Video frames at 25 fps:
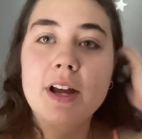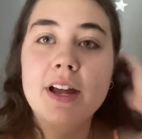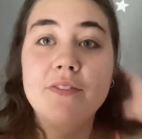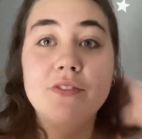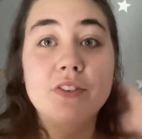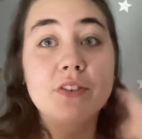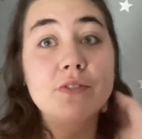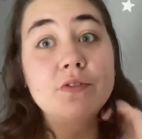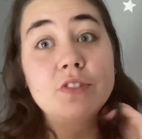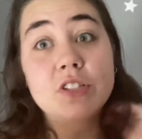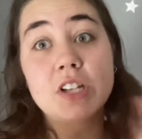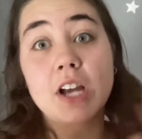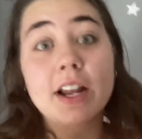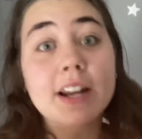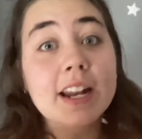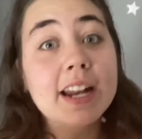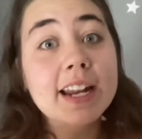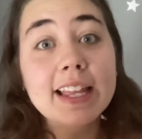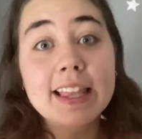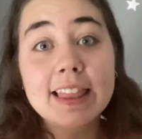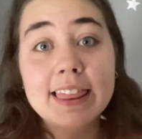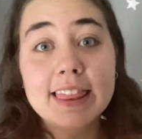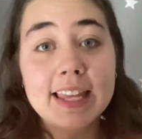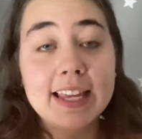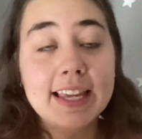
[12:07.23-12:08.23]
if you've done
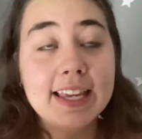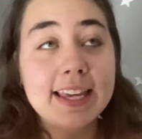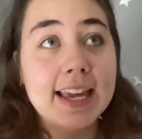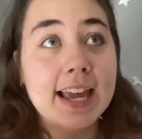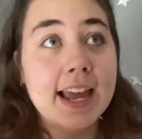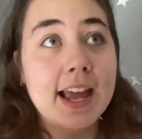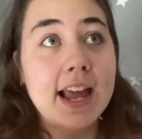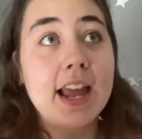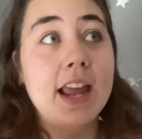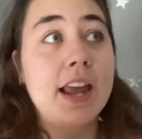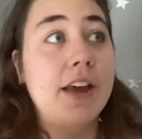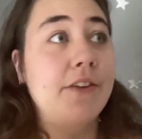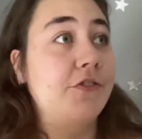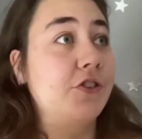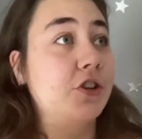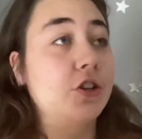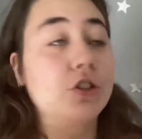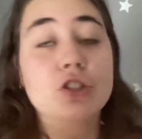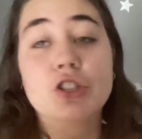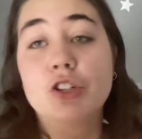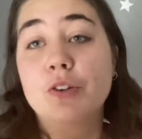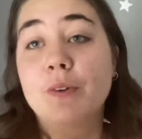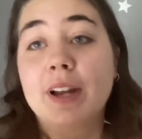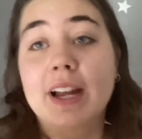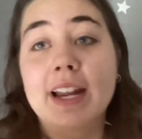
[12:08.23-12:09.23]
anything yet, if you're
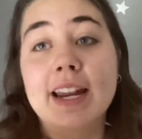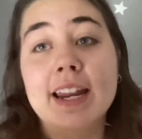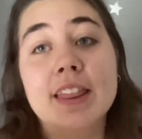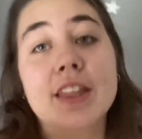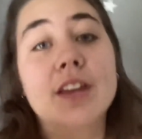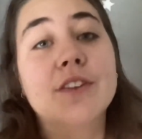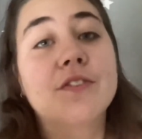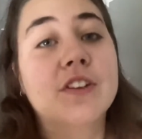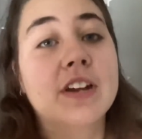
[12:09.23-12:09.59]
doing anything